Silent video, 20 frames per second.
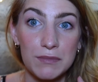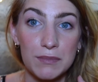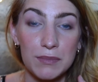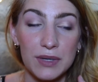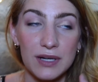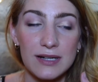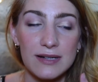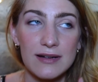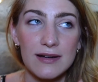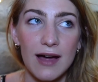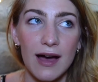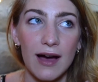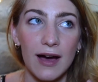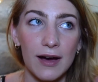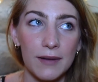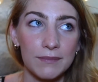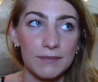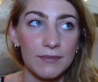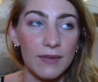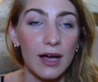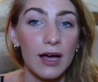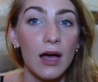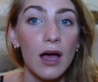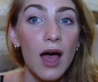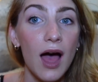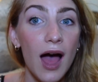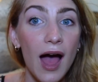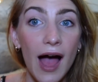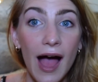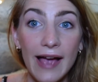But
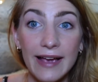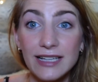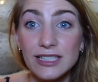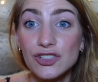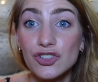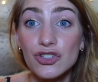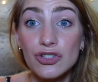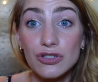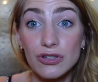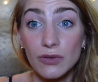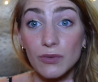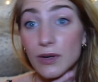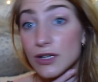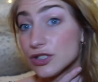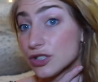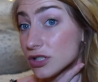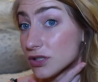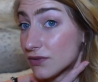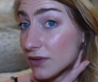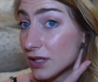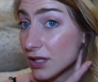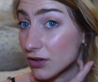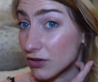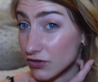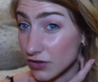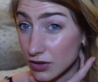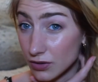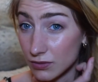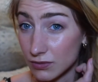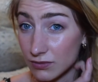I guess just don't watch this video
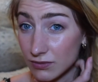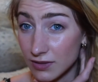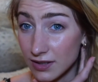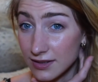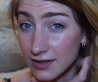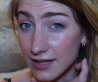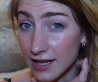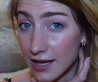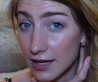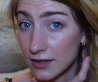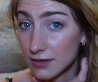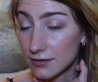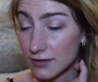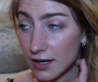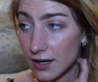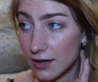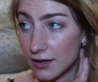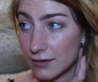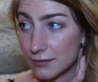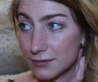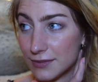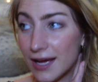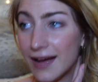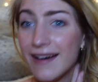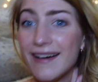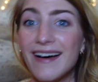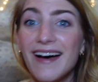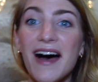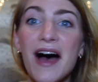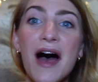if you don't want that.
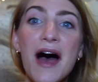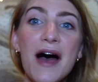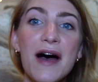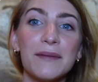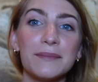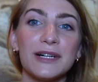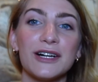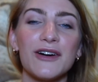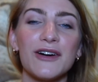But